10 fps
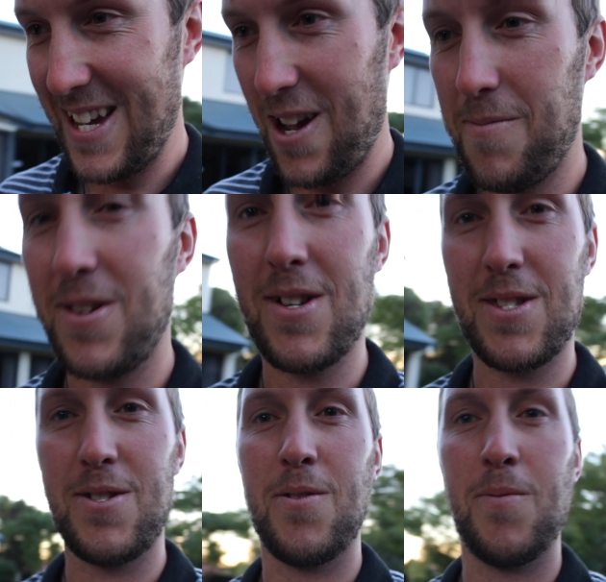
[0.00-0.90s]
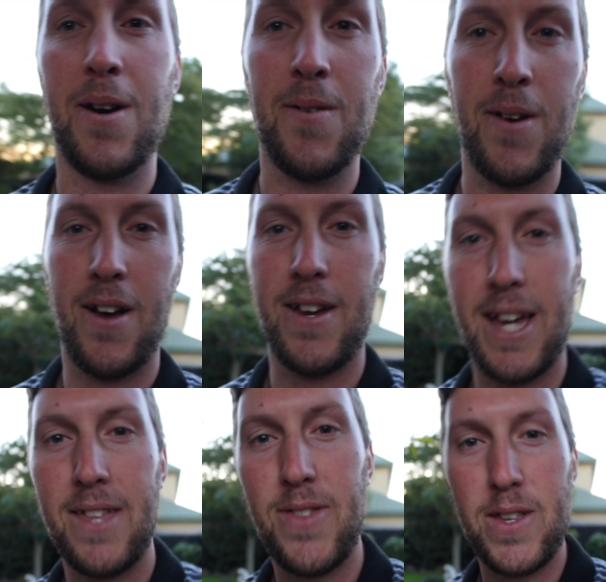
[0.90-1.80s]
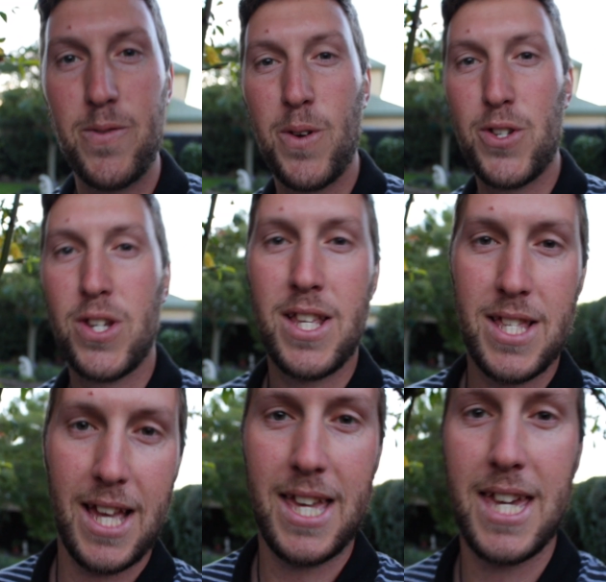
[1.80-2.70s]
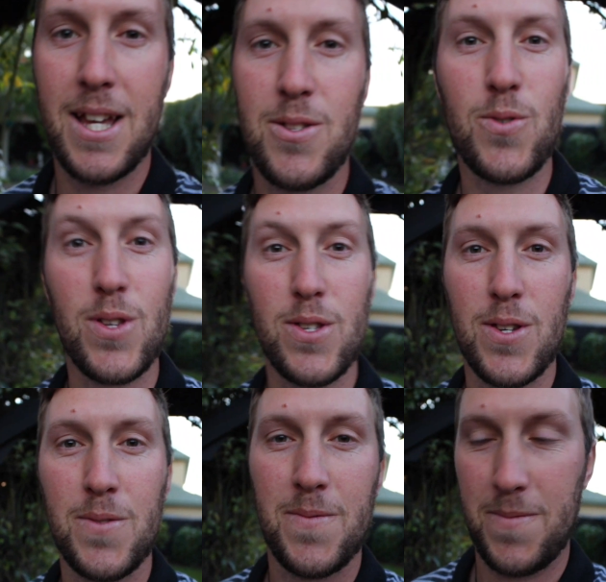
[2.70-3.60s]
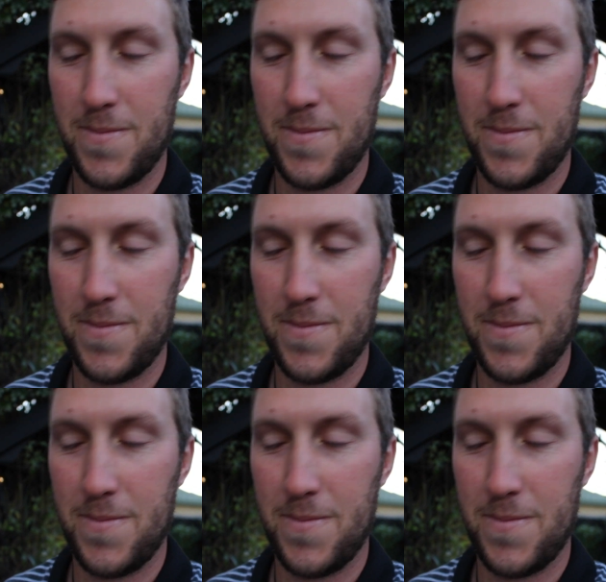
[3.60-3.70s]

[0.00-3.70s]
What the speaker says: hope you guys are doing well. Okay, thanks for watching, take care, talk to you soon.